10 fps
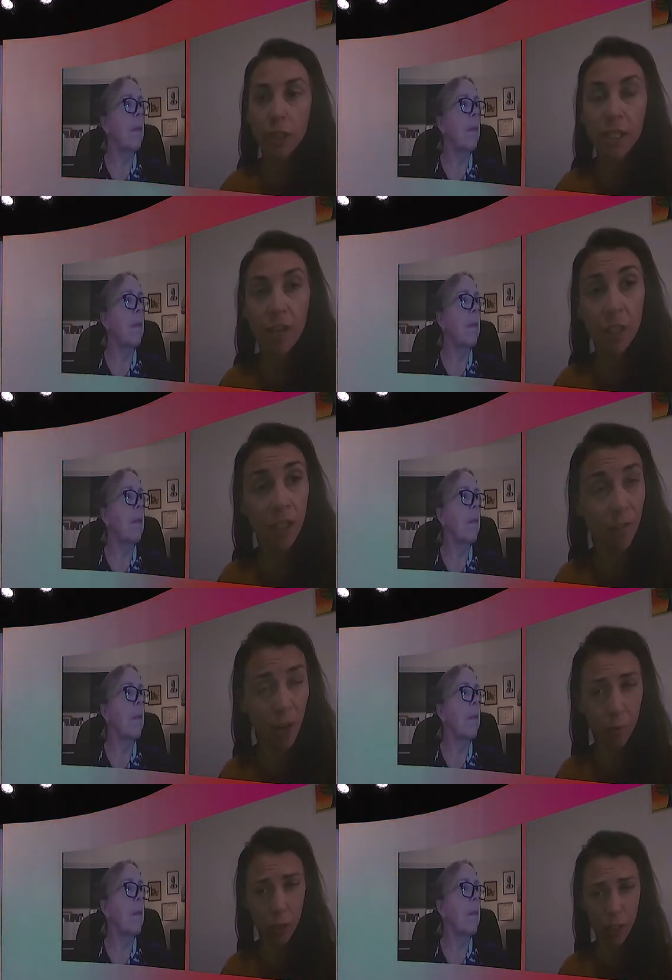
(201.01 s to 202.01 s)

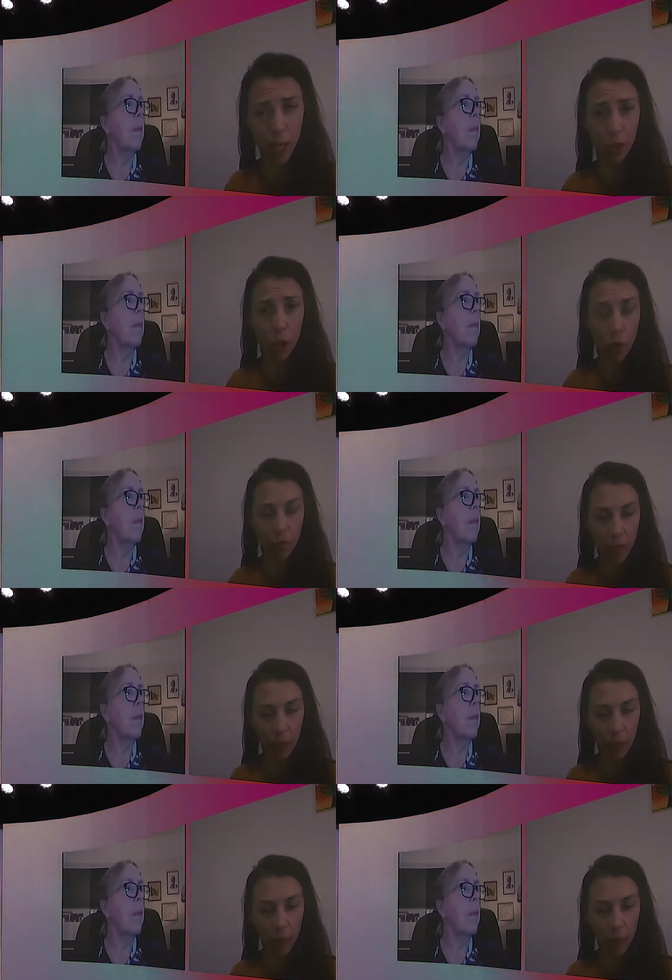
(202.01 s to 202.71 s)
75% of the